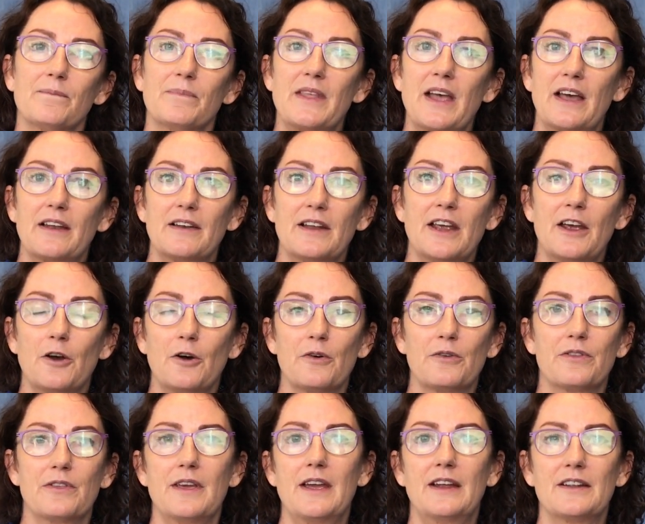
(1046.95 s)
that
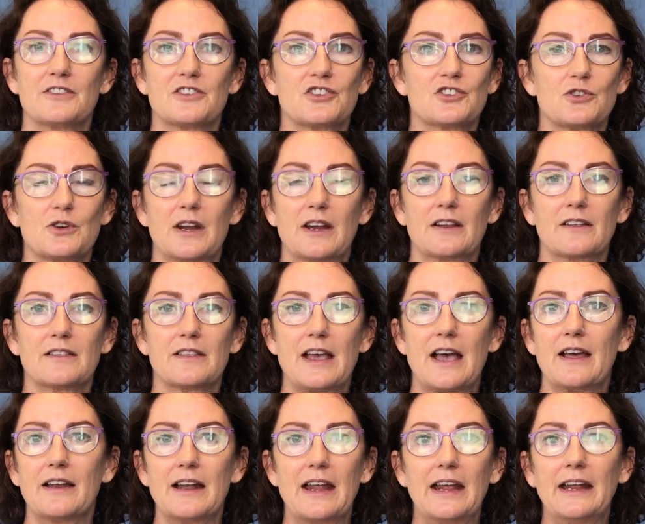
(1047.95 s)
health and strength
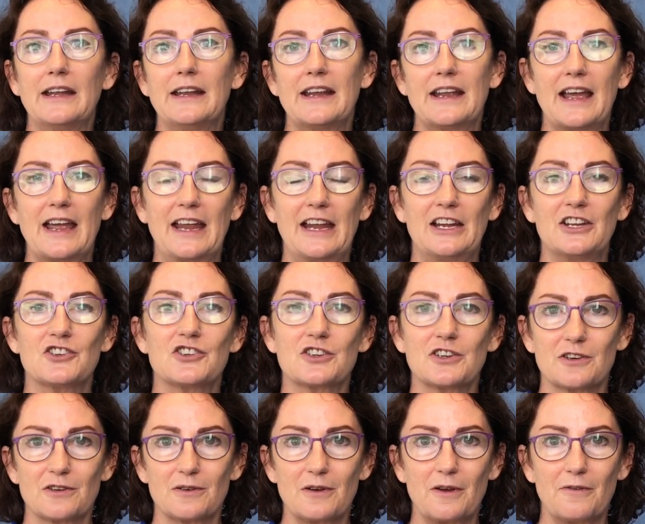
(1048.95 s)
at any
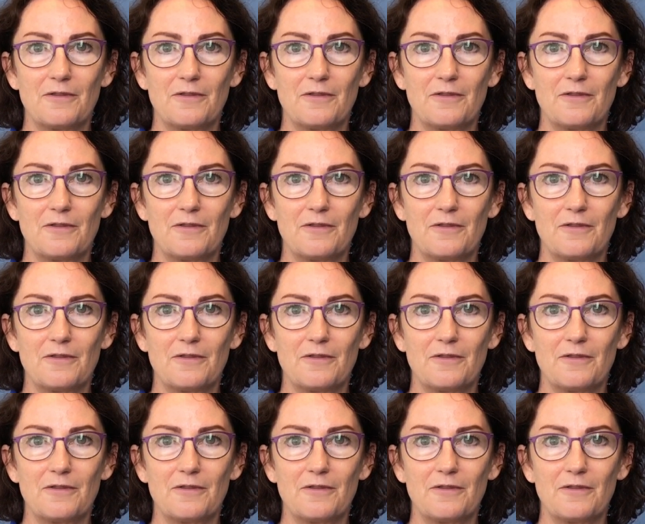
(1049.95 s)
age